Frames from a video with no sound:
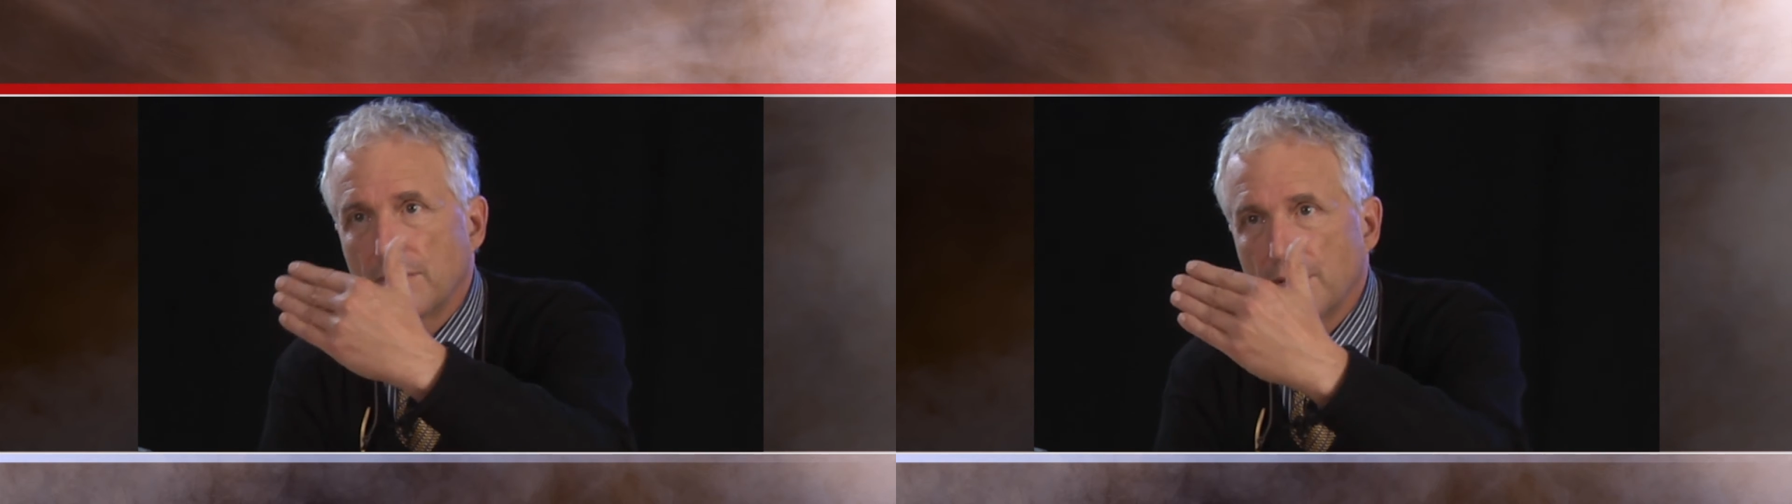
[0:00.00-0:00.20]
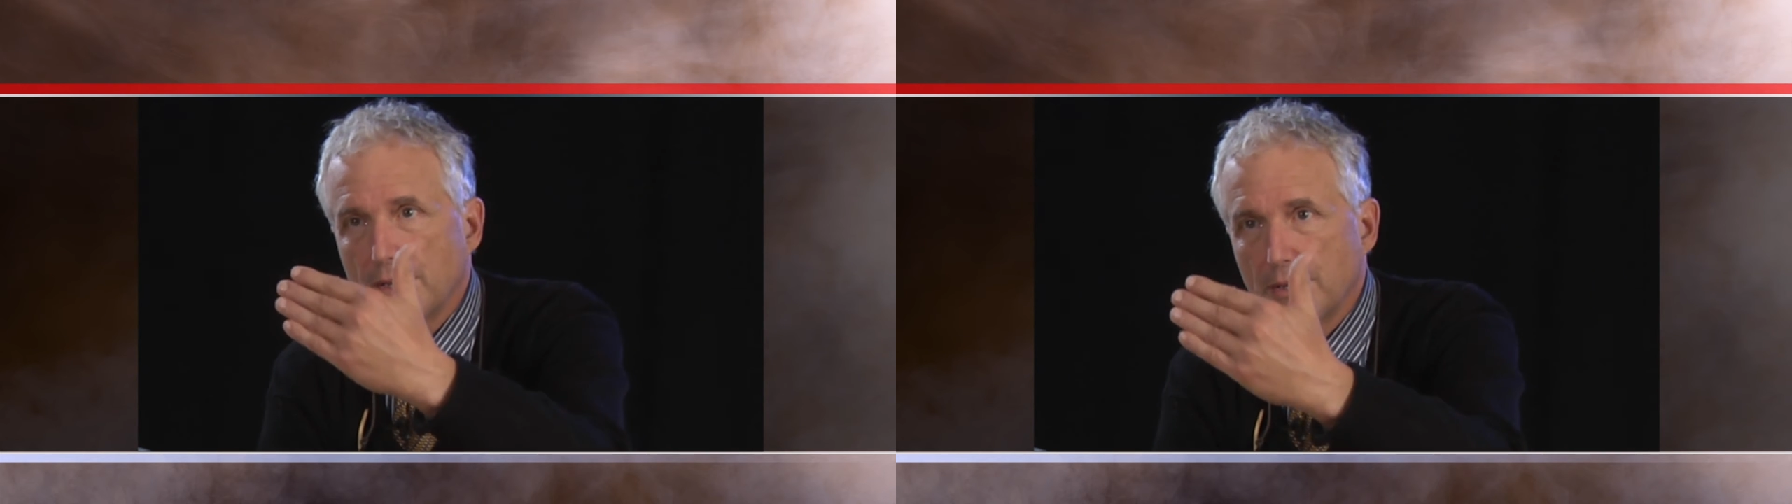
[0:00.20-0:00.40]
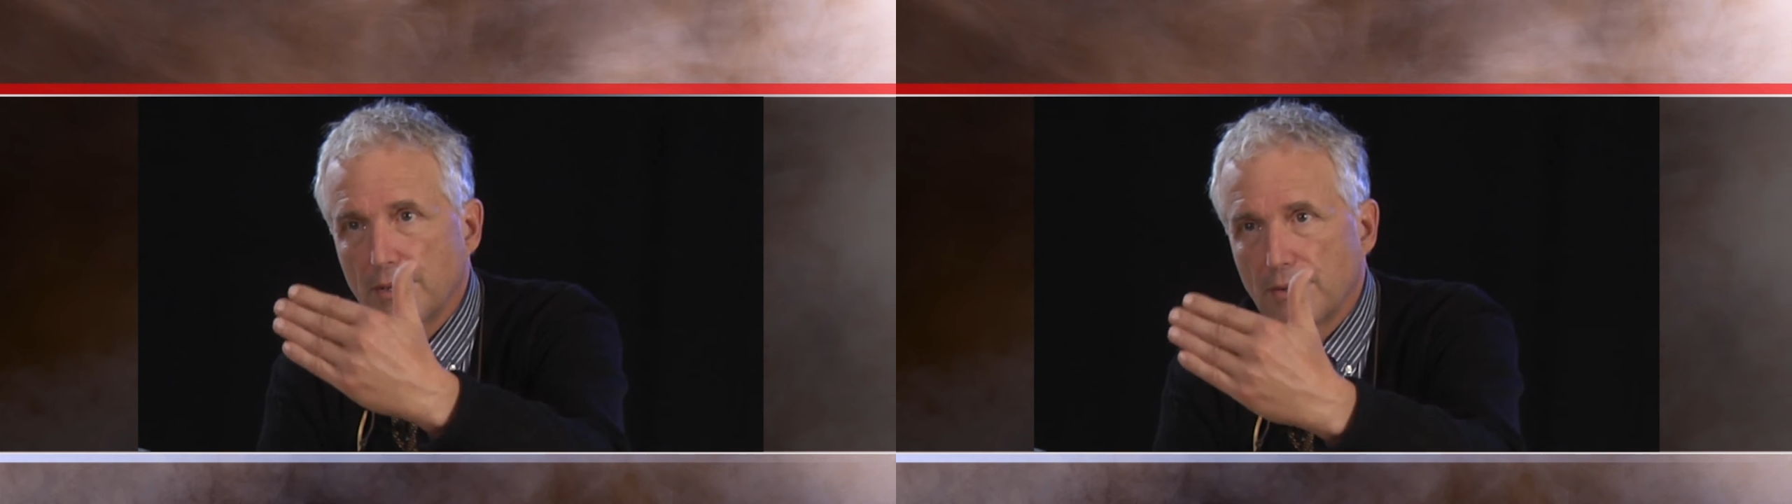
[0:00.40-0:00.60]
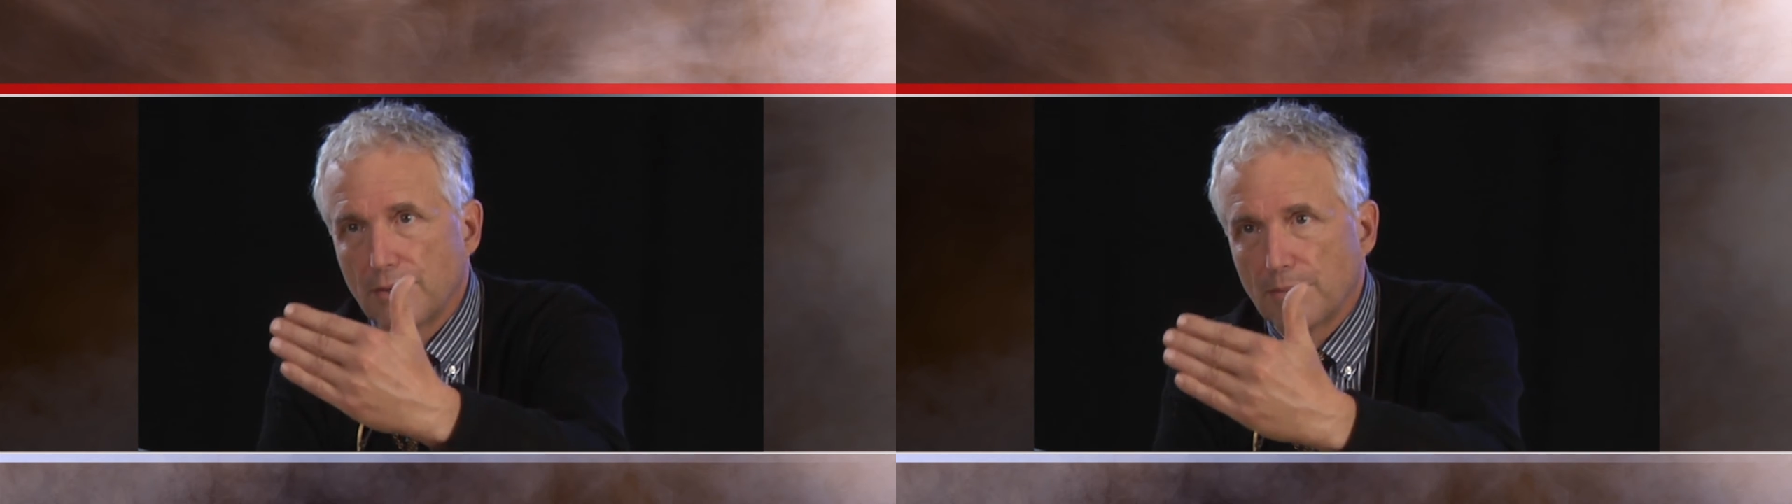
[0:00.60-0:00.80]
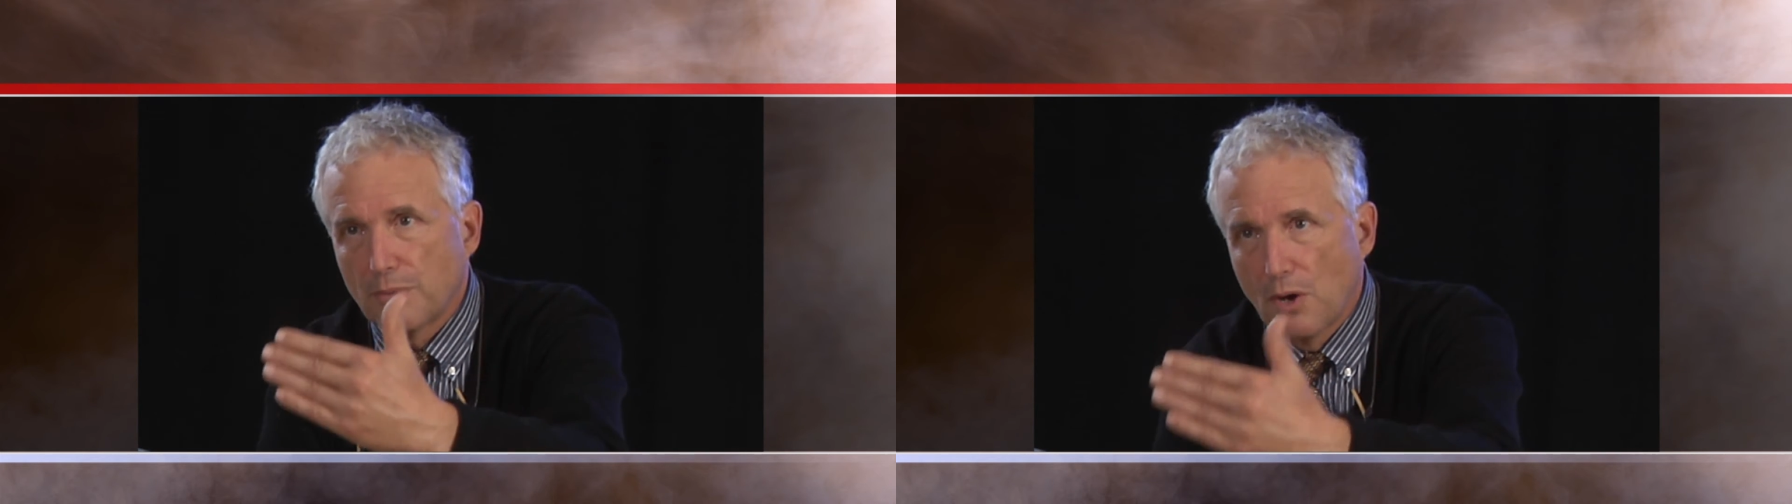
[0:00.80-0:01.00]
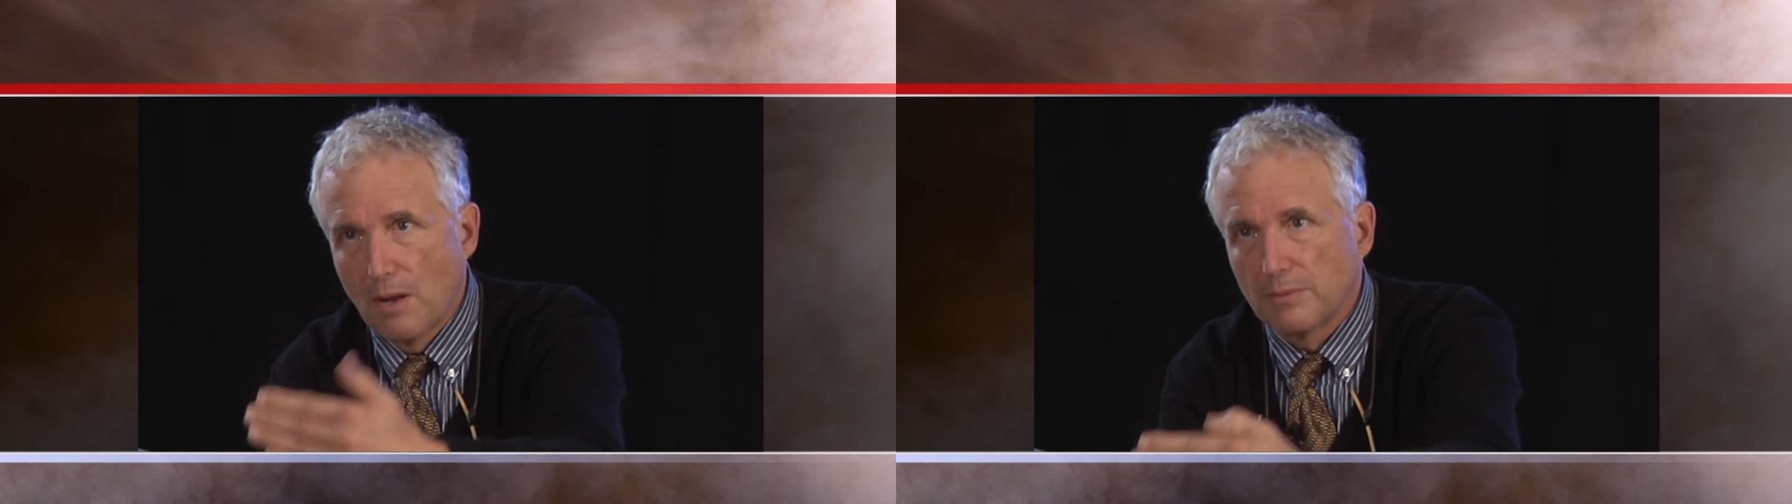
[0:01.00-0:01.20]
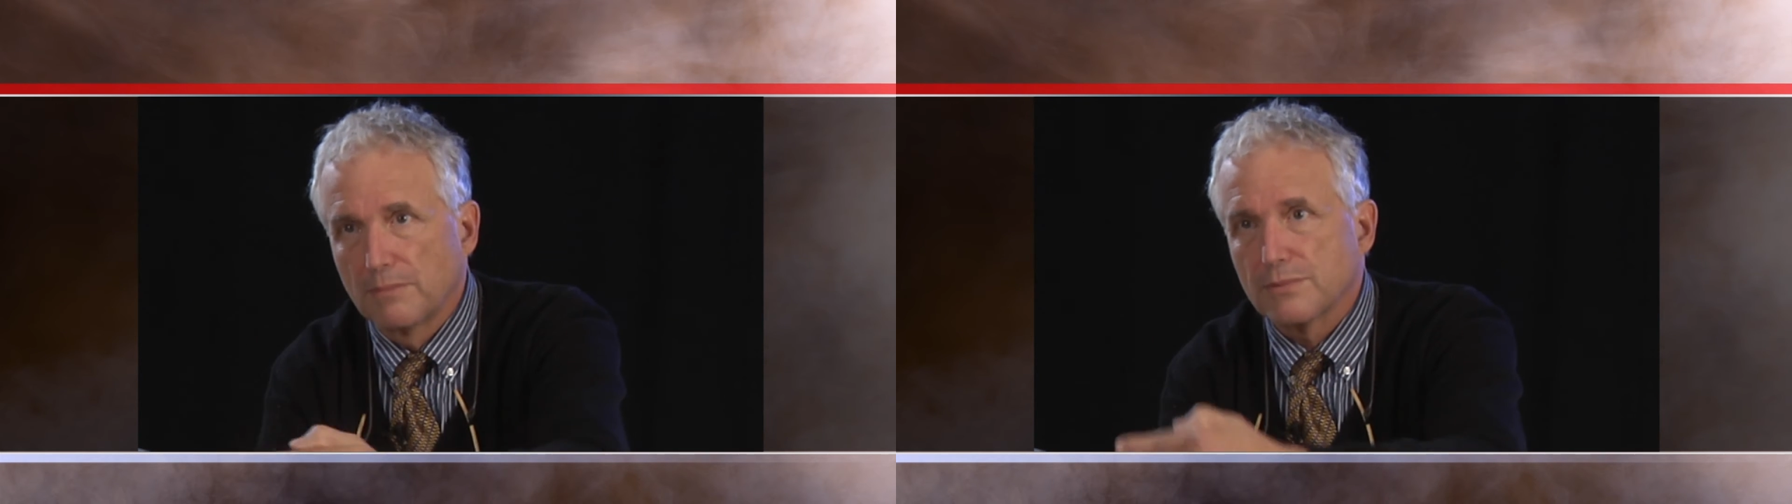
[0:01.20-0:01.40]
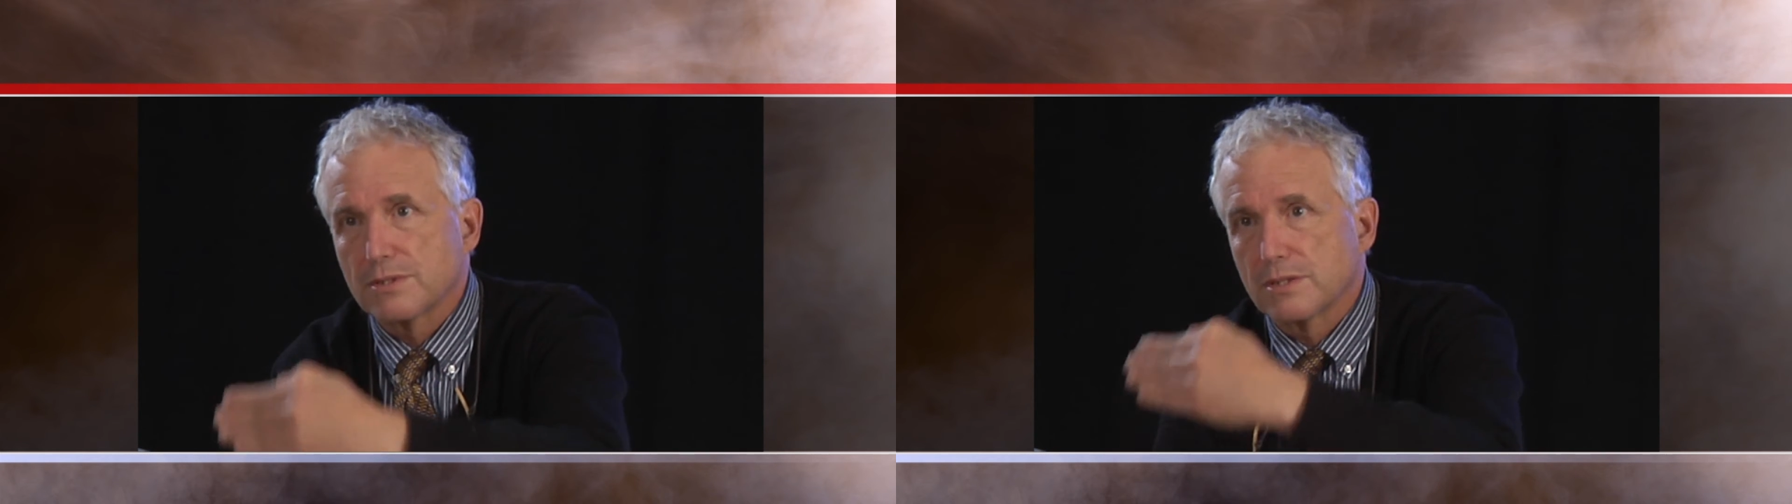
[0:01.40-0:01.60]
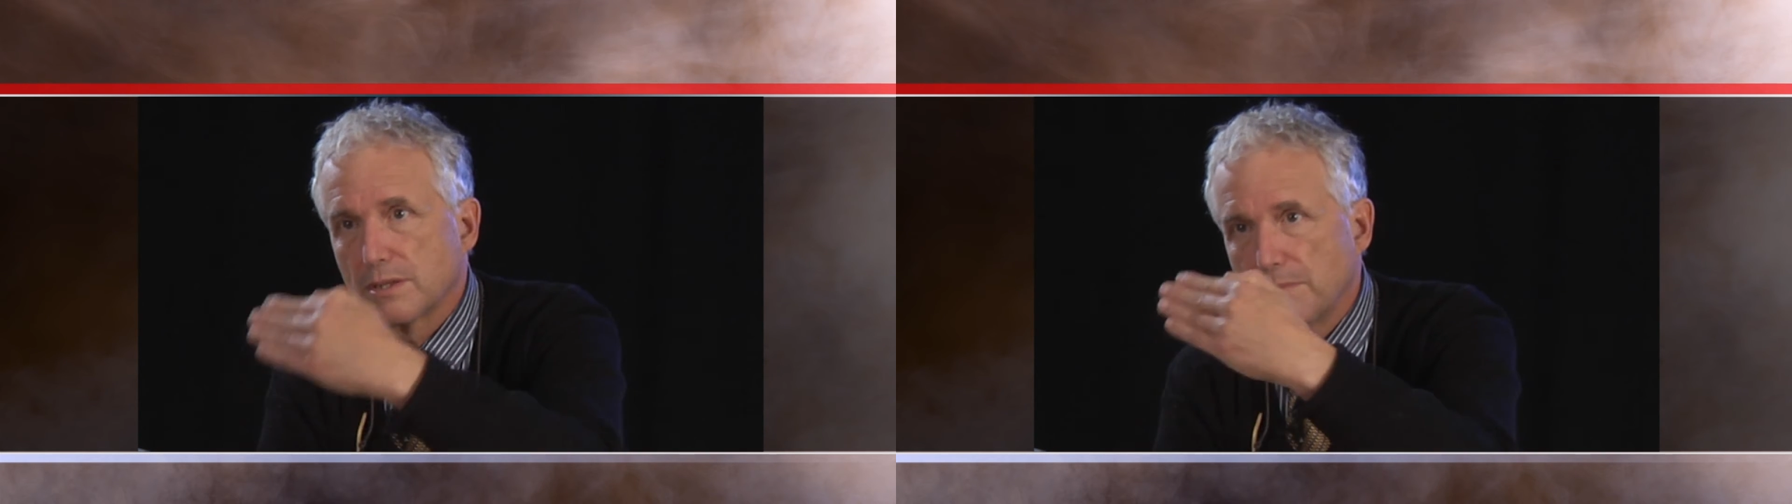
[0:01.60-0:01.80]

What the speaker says: the problems,